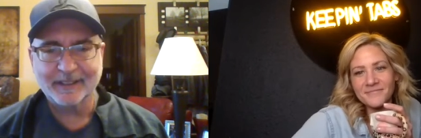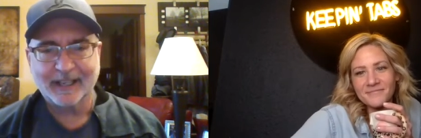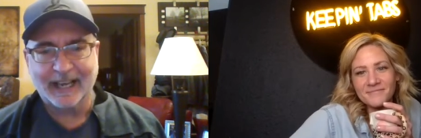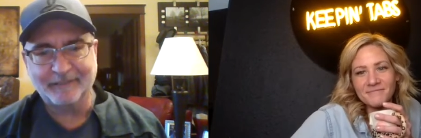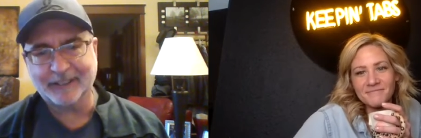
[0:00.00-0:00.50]

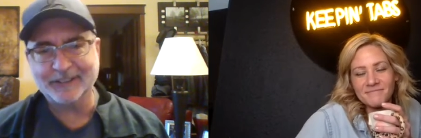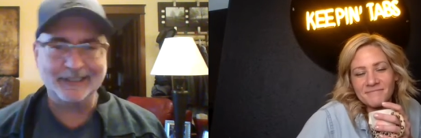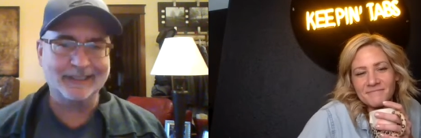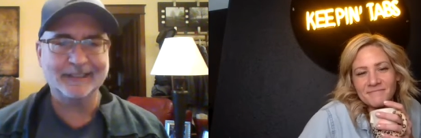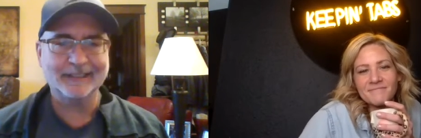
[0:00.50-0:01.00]

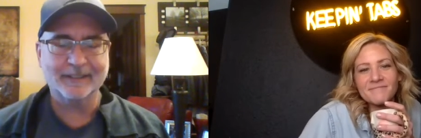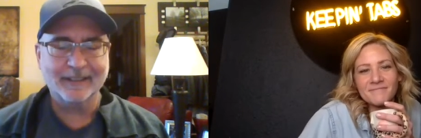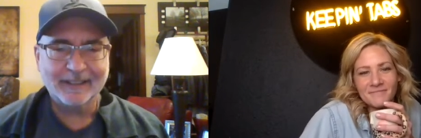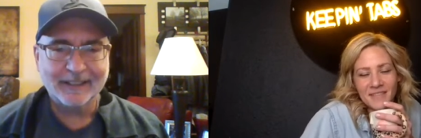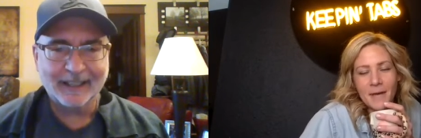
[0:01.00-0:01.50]
Speaker 1: efficacies,
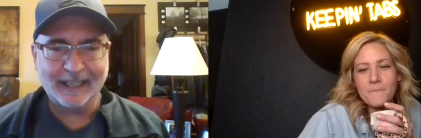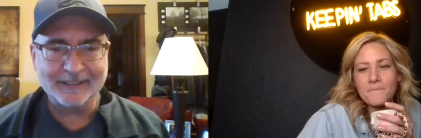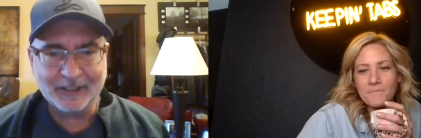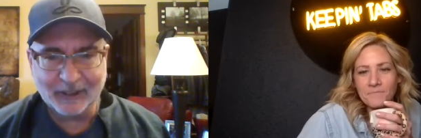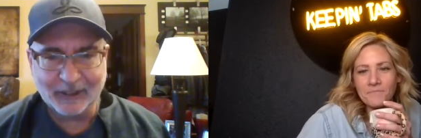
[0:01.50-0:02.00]
and yeah.
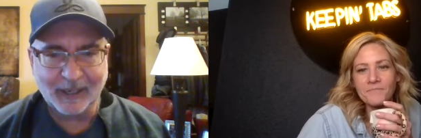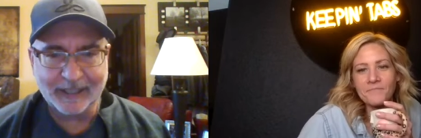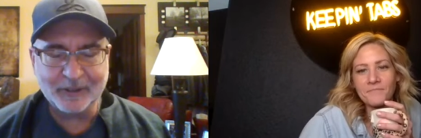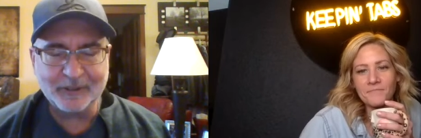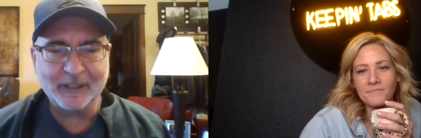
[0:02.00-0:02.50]
so I
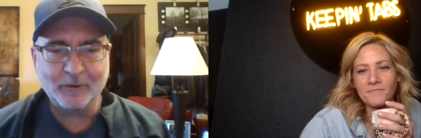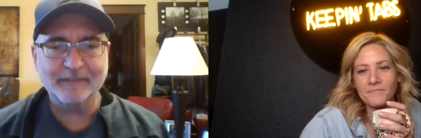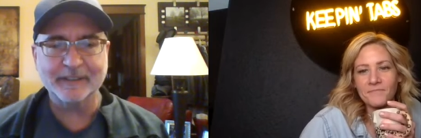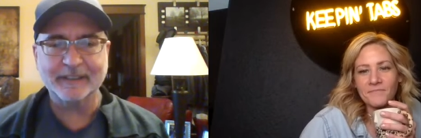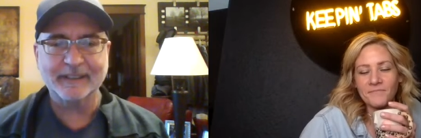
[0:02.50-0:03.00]
do the equivalent.